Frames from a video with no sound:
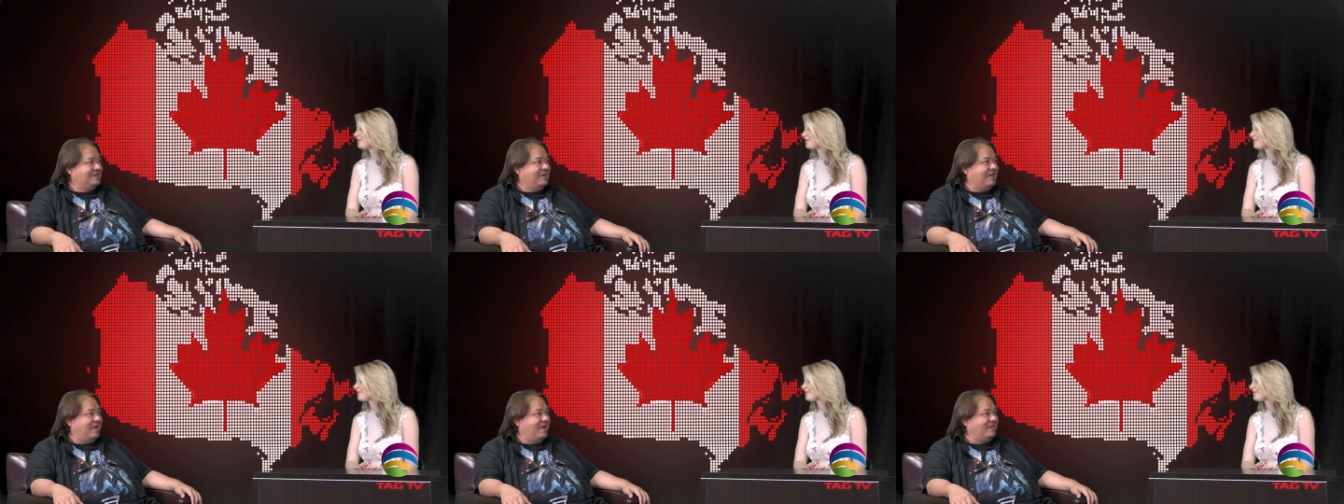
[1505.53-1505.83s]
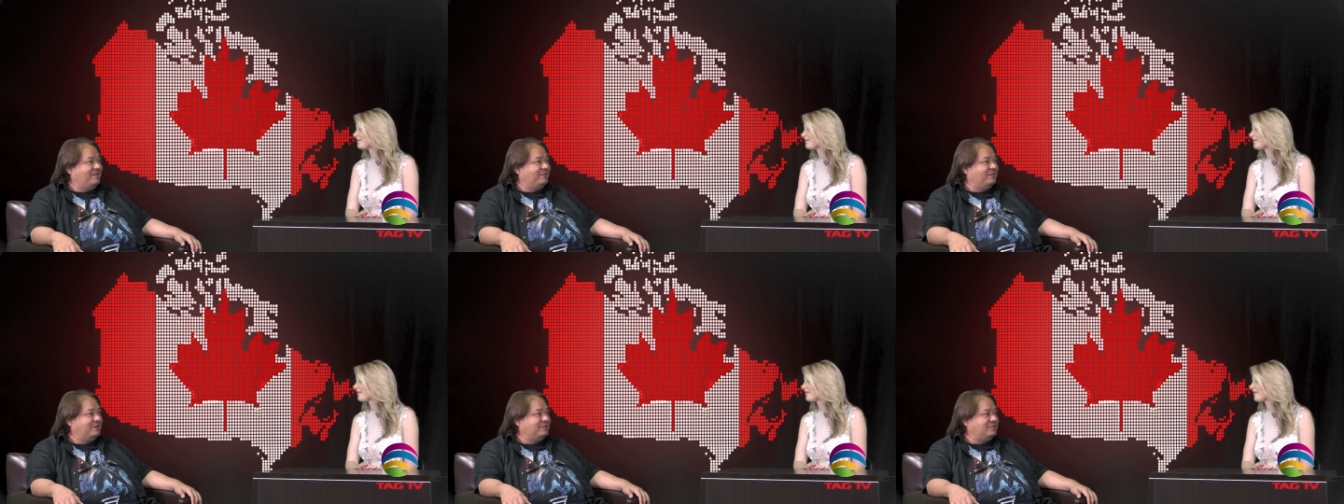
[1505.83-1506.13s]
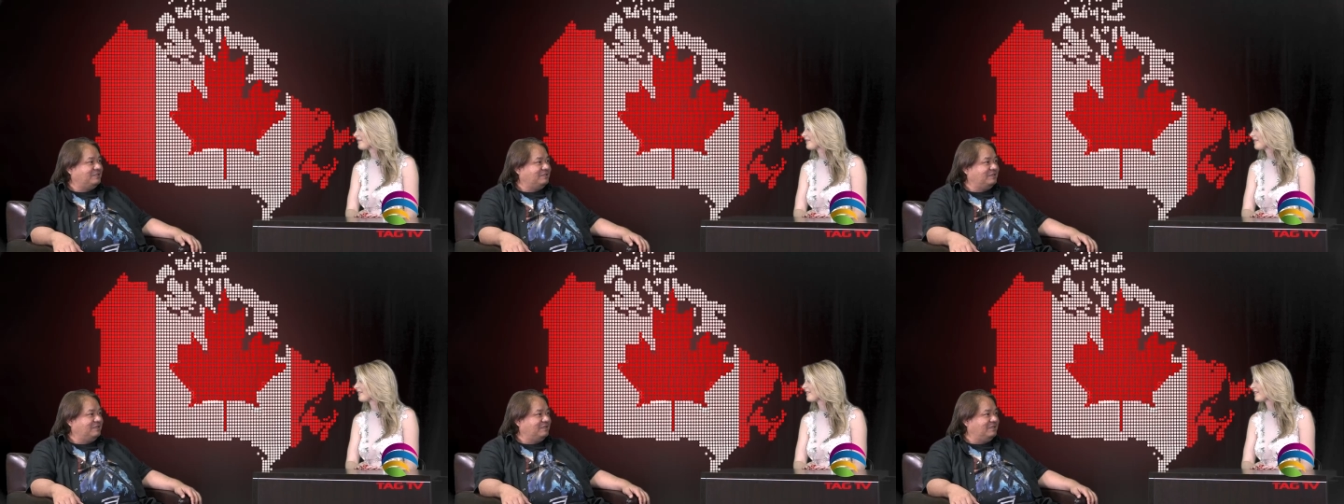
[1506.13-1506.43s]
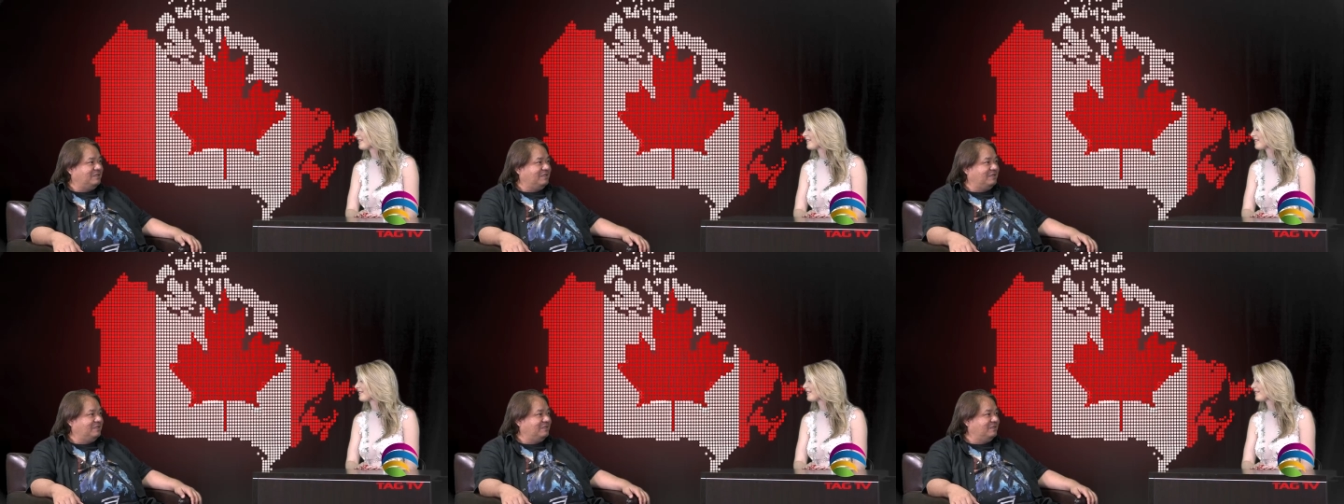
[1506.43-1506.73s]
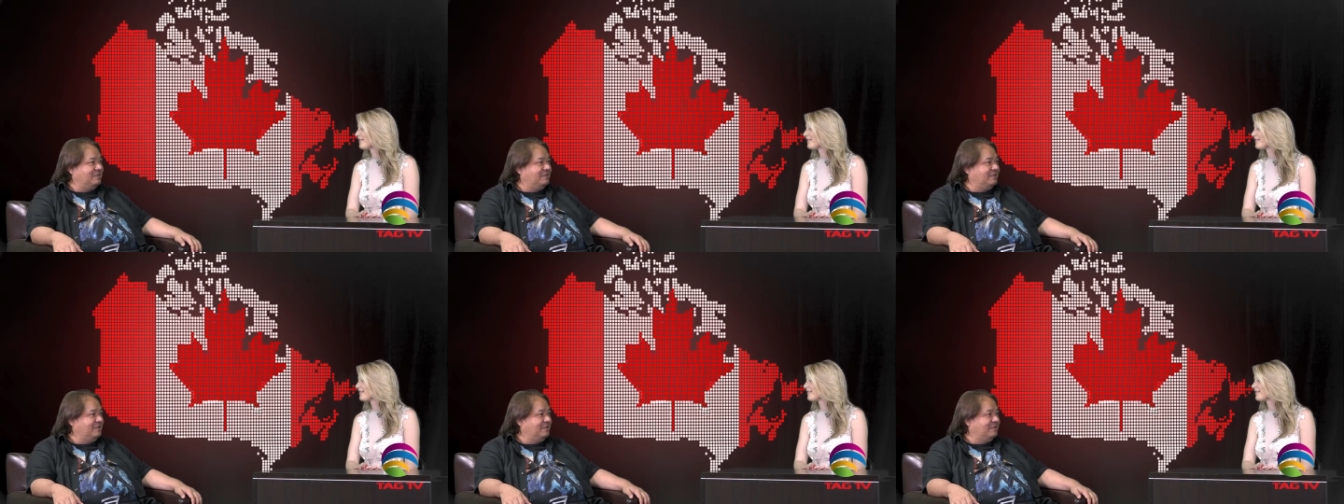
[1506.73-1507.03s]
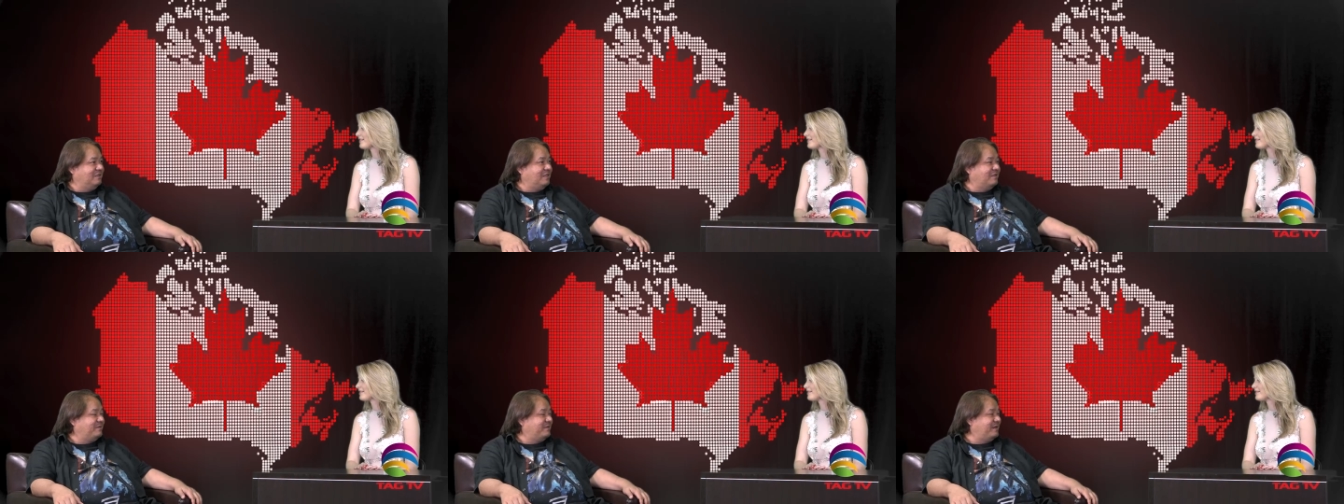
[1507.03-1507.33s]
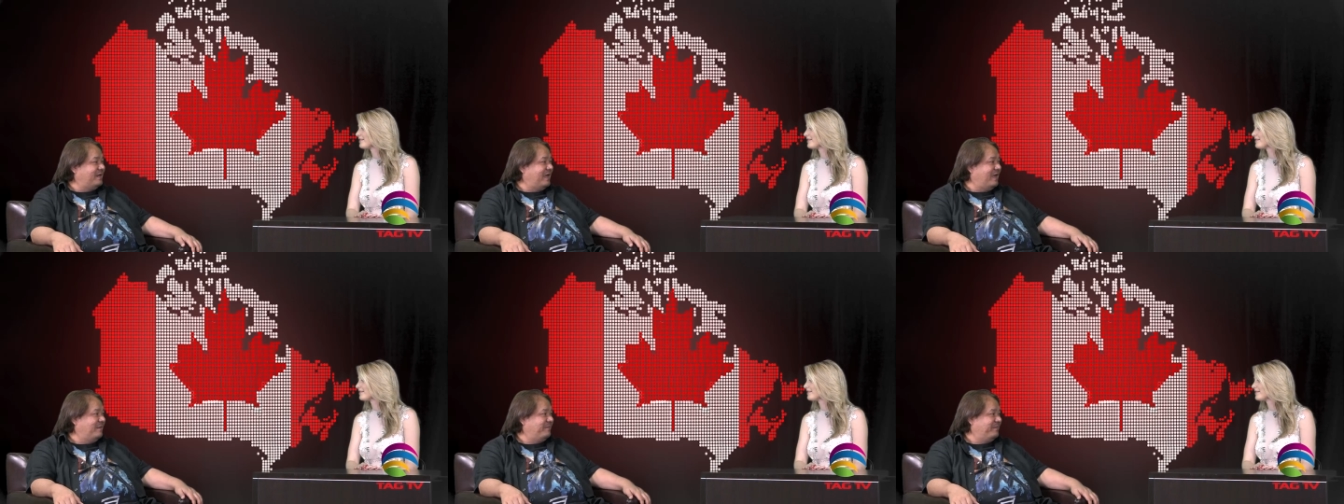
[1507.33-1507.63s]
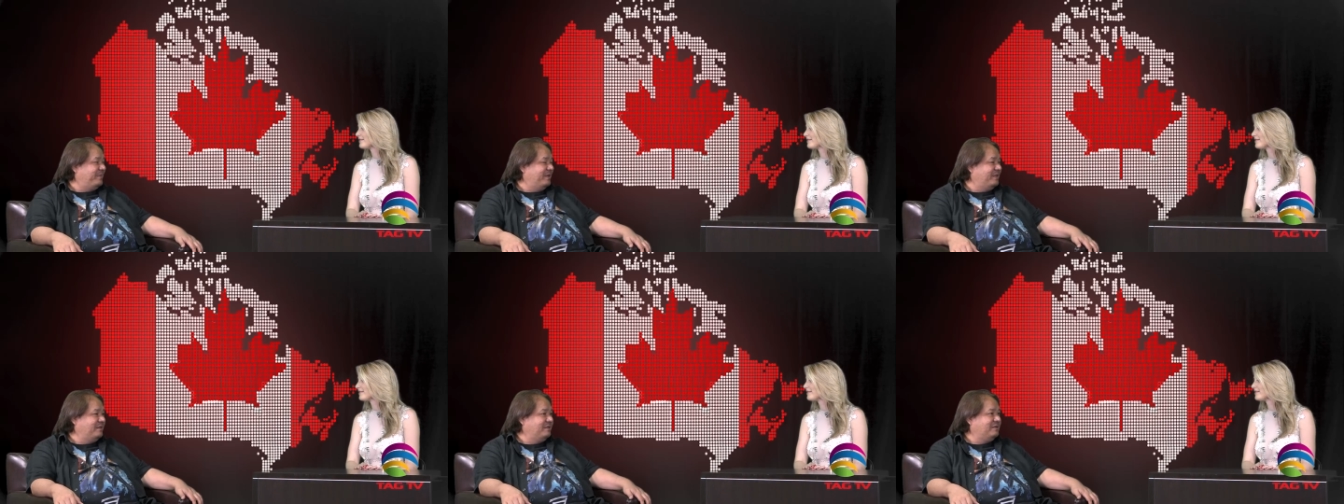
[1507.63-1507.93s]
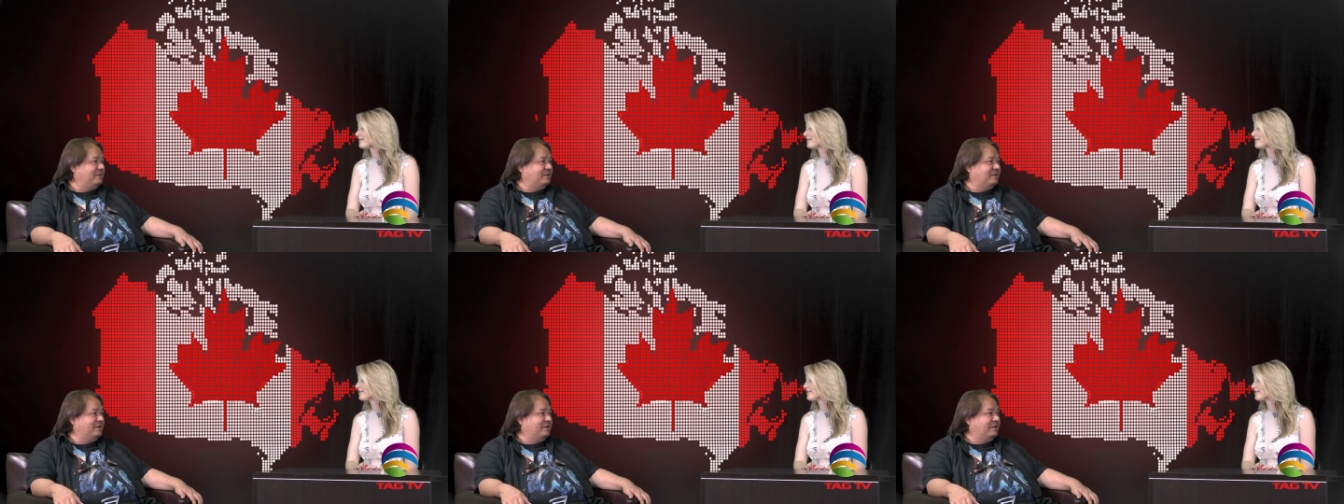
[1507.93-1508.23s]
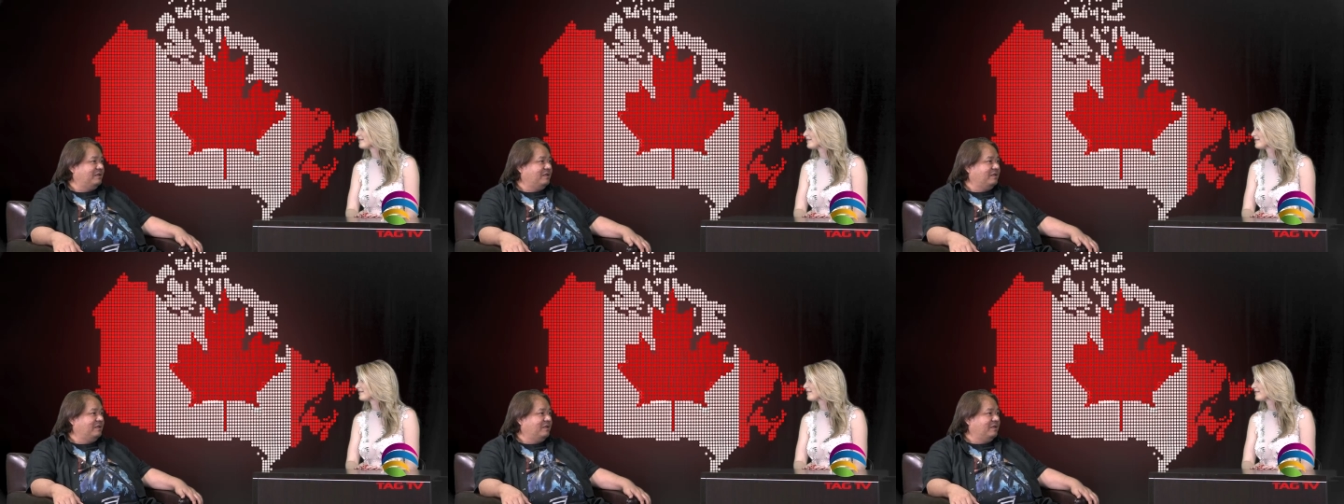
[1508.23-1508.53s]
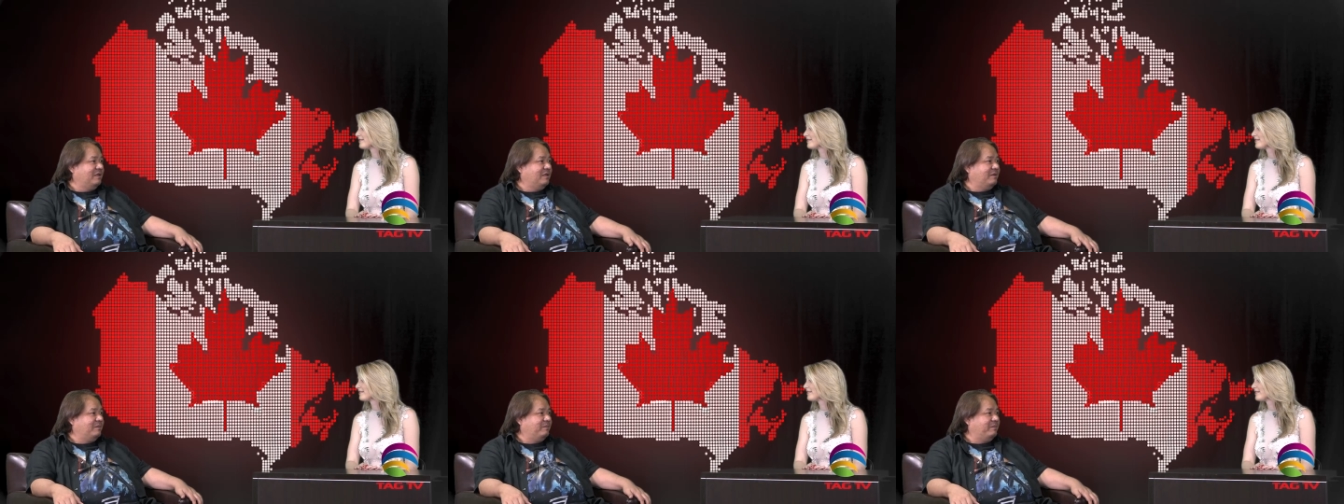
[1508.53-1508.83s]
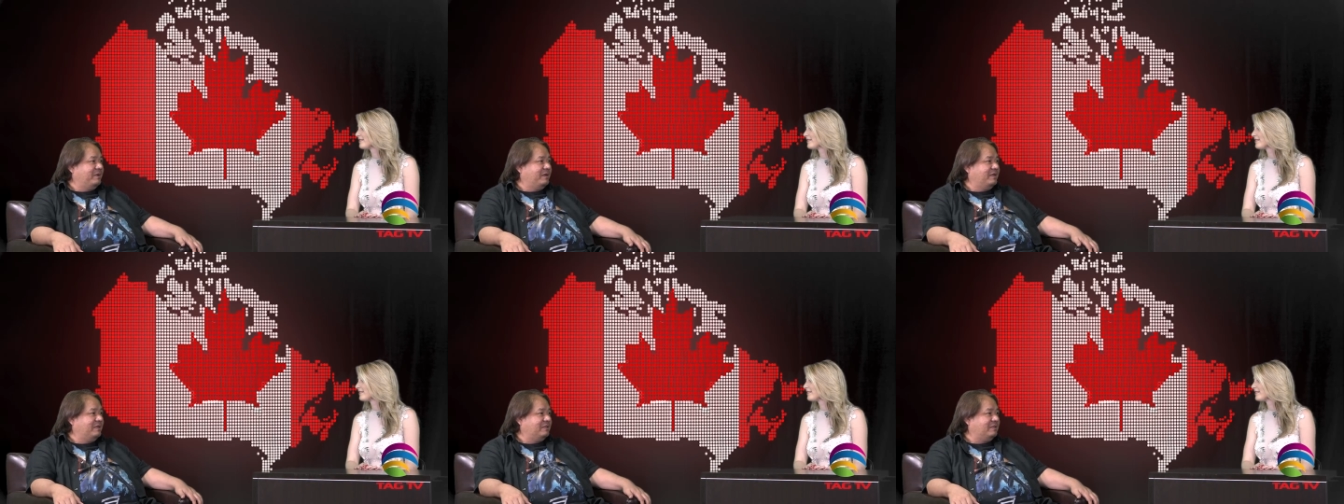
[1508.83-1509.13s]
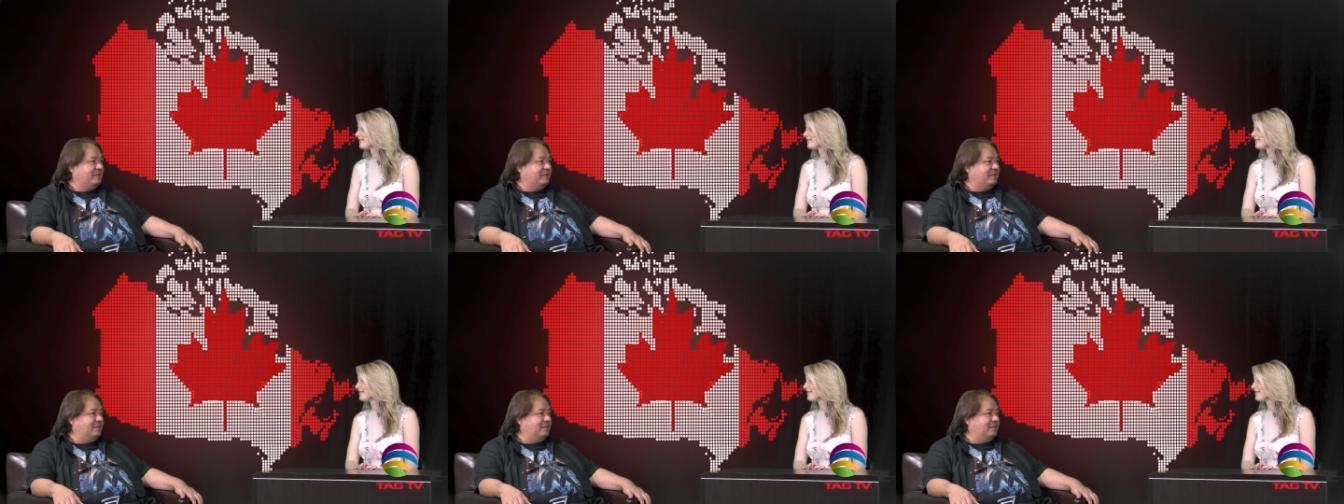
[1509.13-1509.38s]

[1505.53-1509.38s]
Unfortunately, it never happened, but